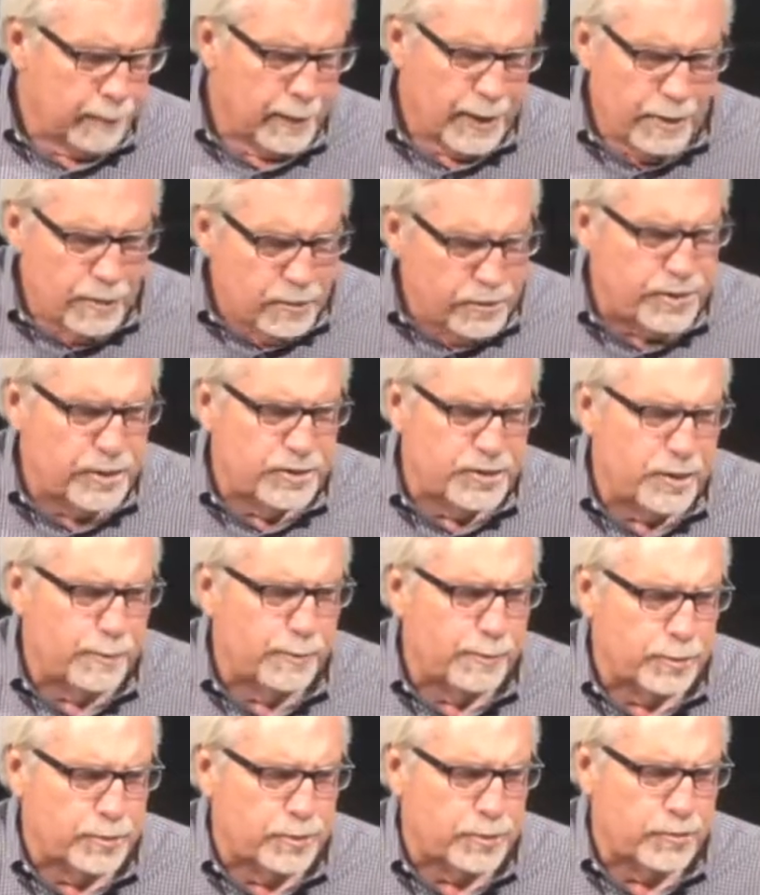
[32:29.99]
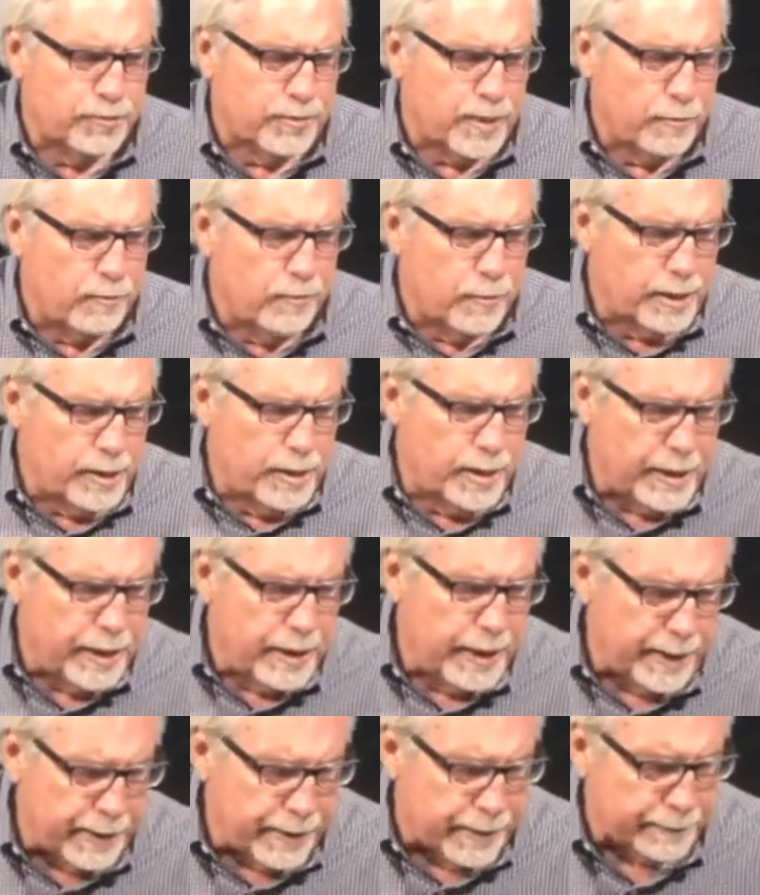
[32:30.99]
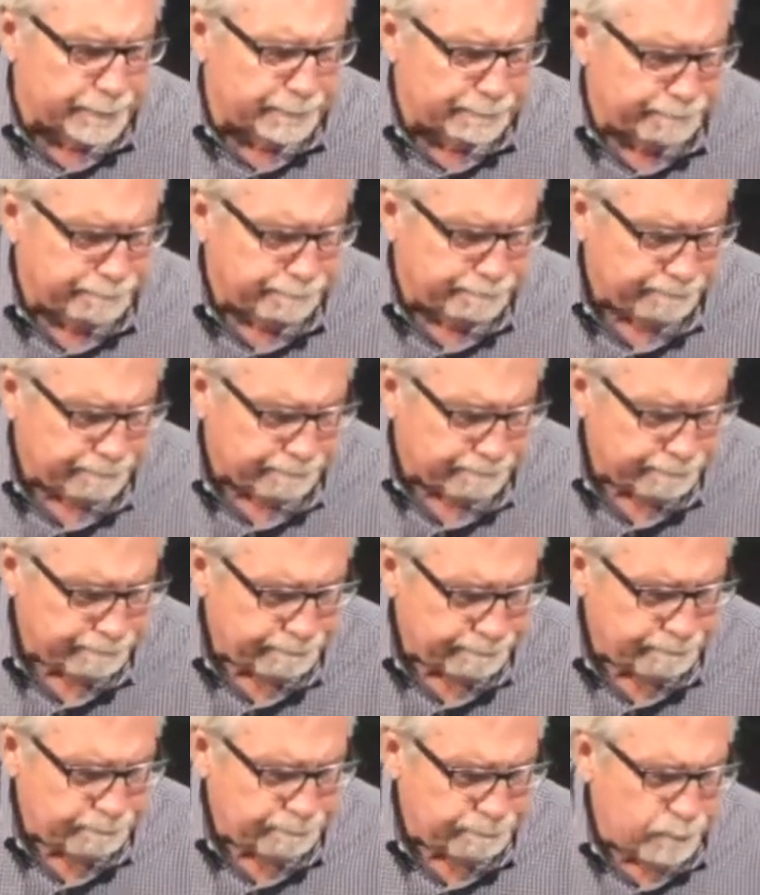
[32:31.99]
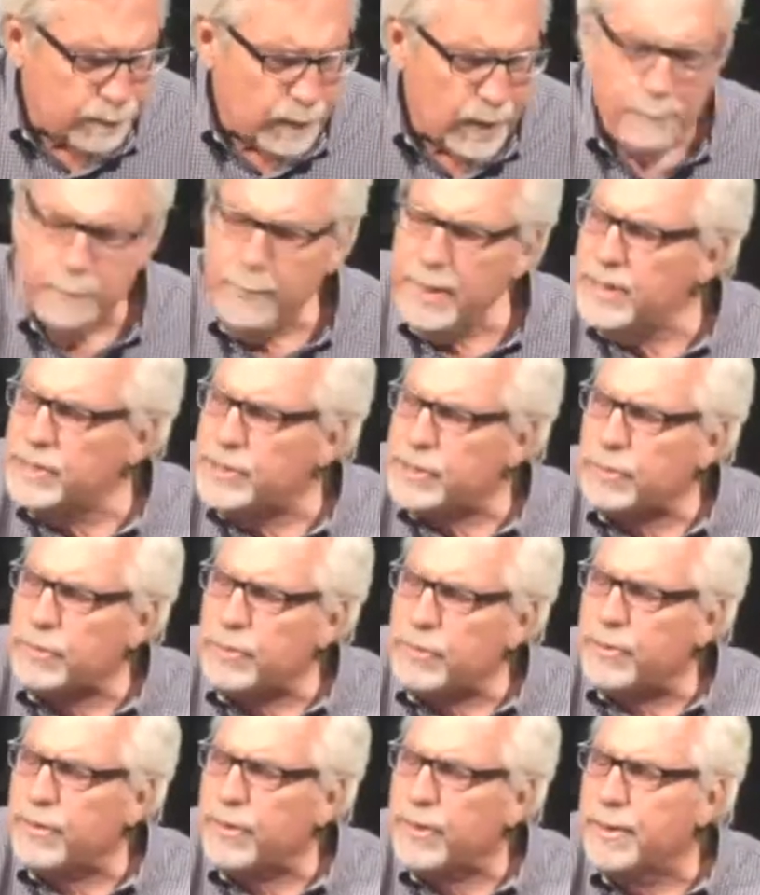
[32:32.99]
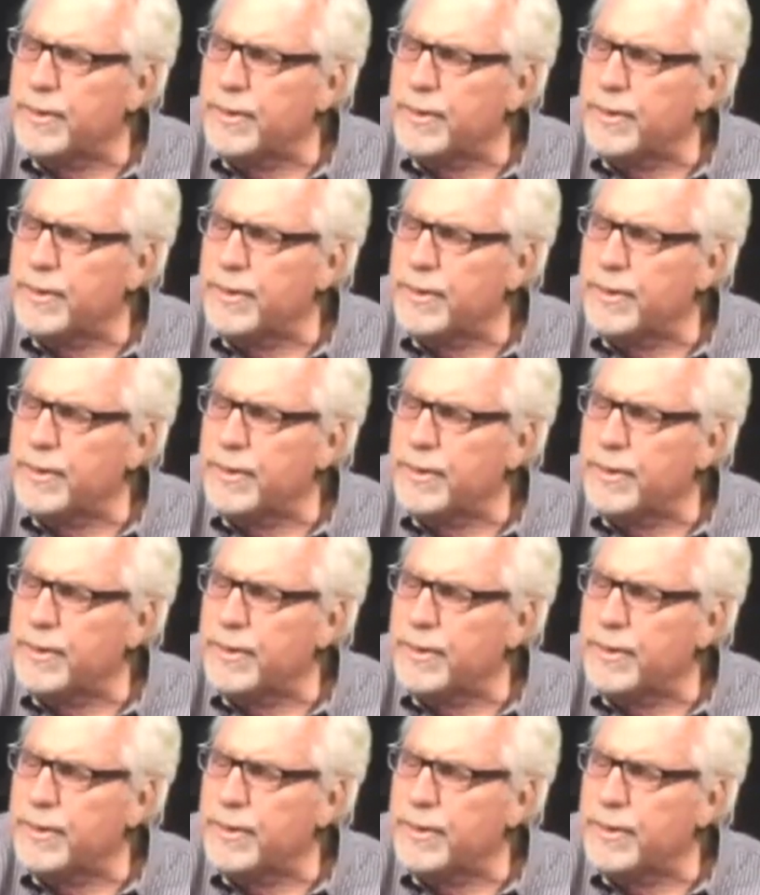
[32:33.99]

Here's the simple truth I want you to hear. Big truth.